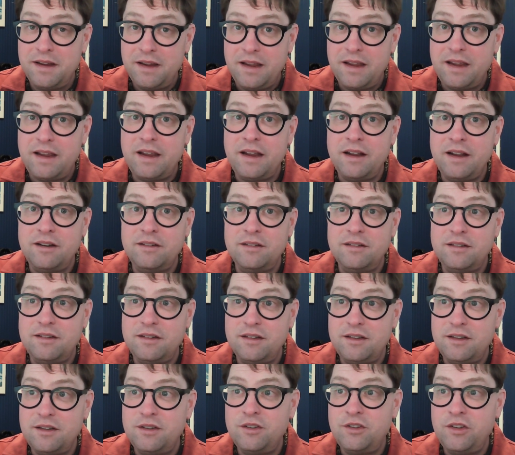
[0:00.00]
and
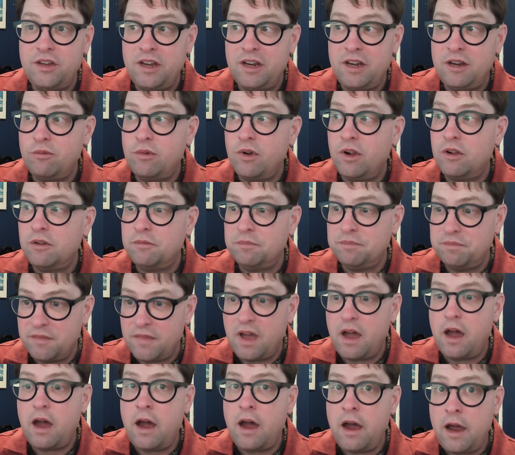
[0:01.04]
saying, well,
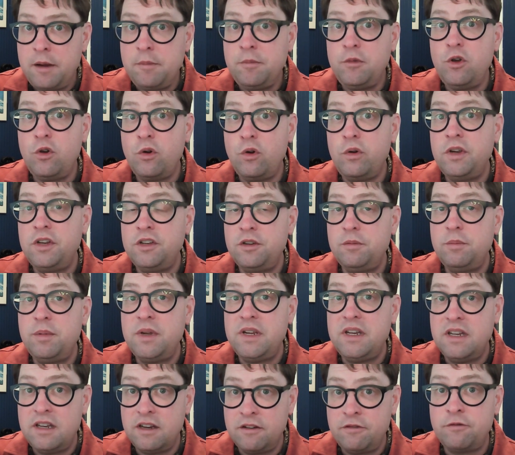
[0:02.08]
I'm going to
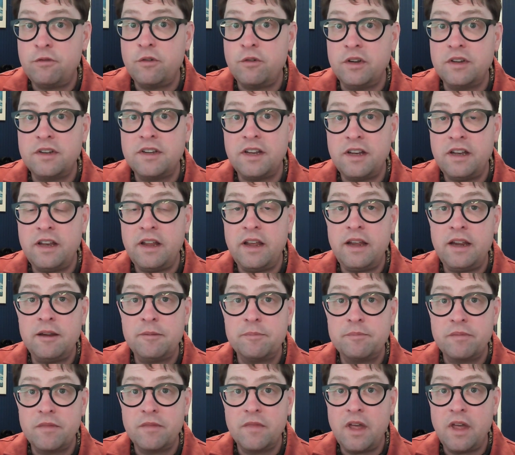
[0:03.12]
be different today.